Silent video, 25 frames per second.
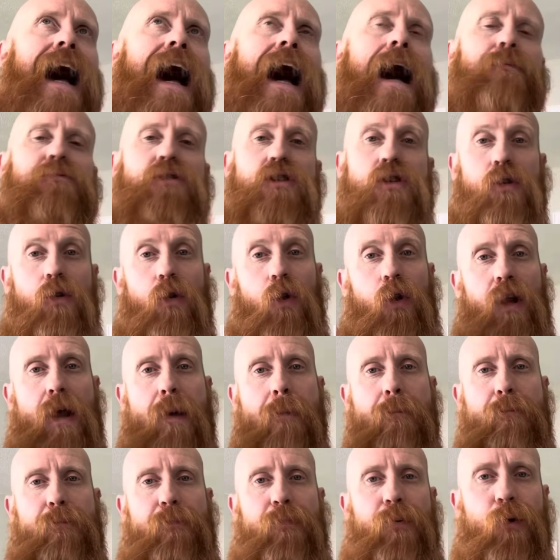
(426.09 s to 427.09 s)
absolutely
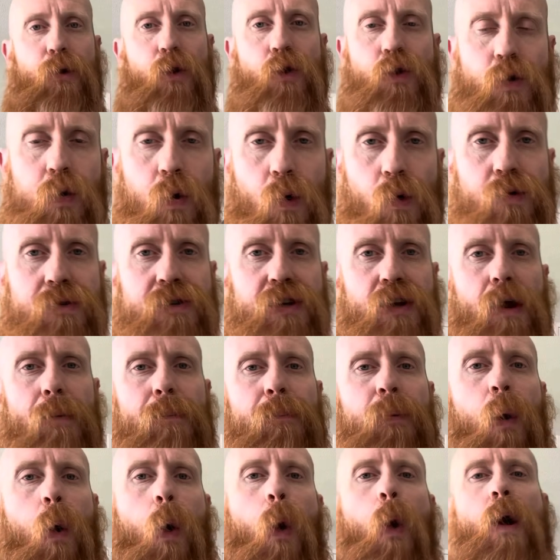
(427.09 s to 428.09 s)
brutal to the
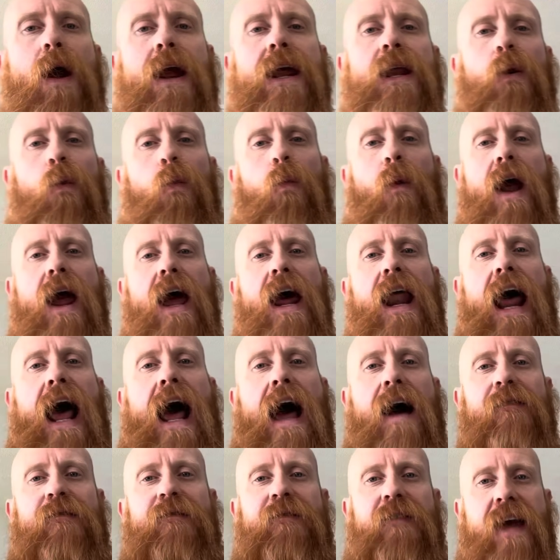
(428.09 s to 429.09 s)
point where it
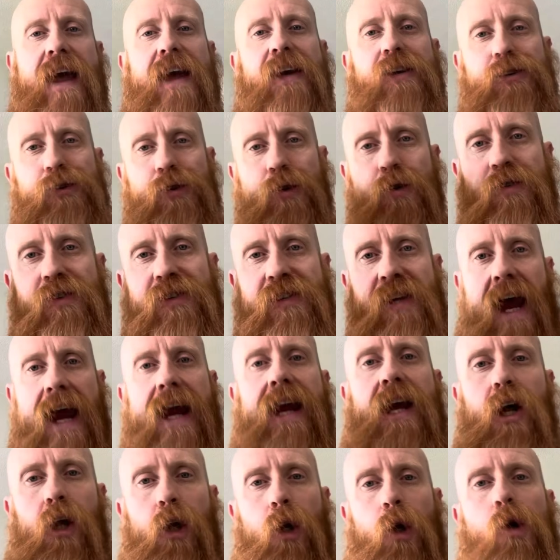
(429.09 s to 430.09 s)
affects you
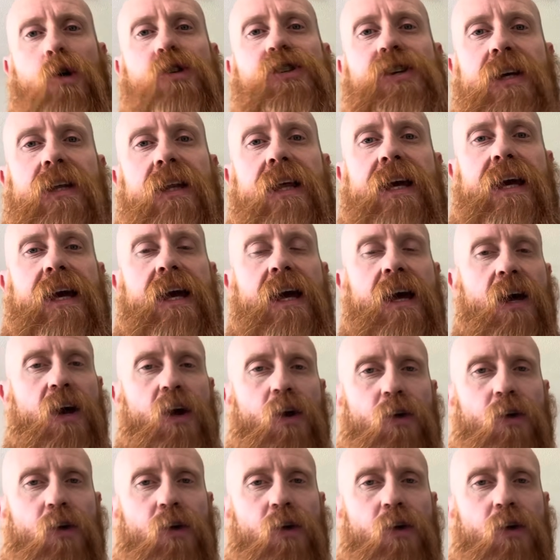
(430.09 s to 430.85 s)
psychologically.